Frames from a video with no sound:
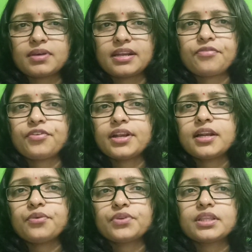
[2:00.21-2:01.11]

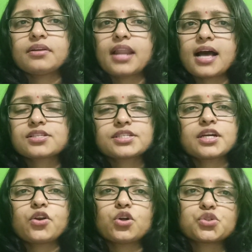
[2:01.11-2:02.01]
definitely within last
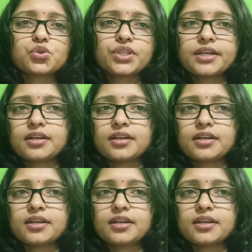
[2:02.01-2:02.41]
year also they